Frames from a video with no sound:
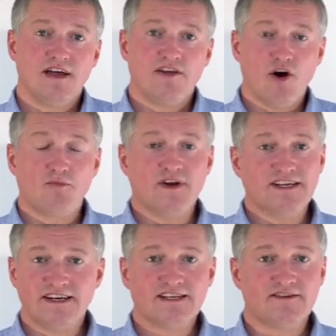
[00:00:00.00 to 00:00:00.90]
they're
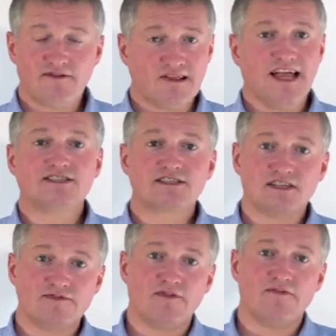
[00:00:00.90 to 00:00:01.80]
operating in a different
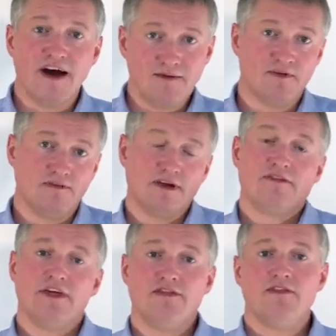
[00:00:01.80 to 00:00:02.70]
legislative environment
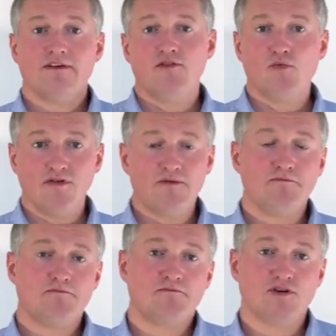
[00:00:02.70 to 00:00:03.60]
than the one the
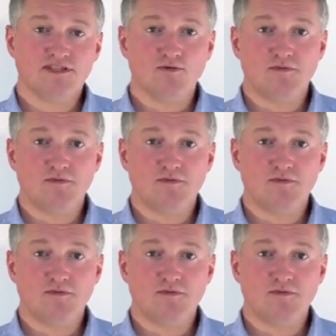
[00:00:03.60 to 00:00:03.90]
project will be